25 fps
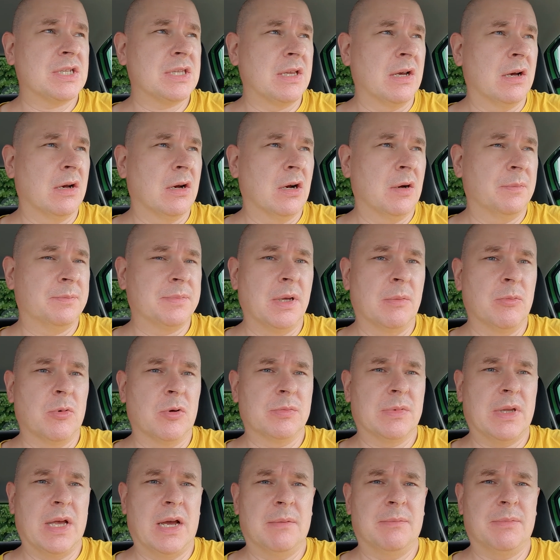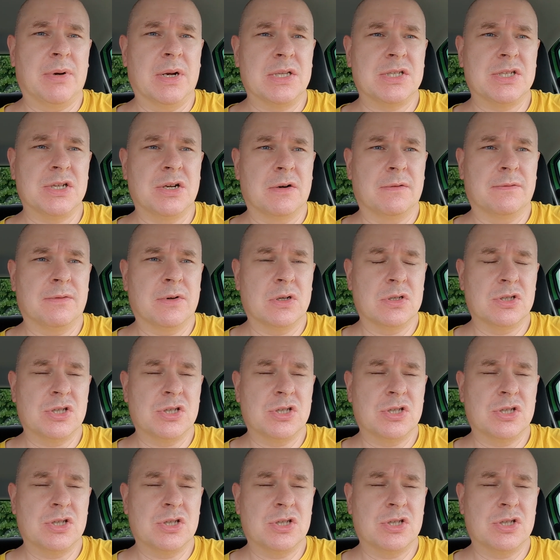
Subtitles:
the optimum temperature for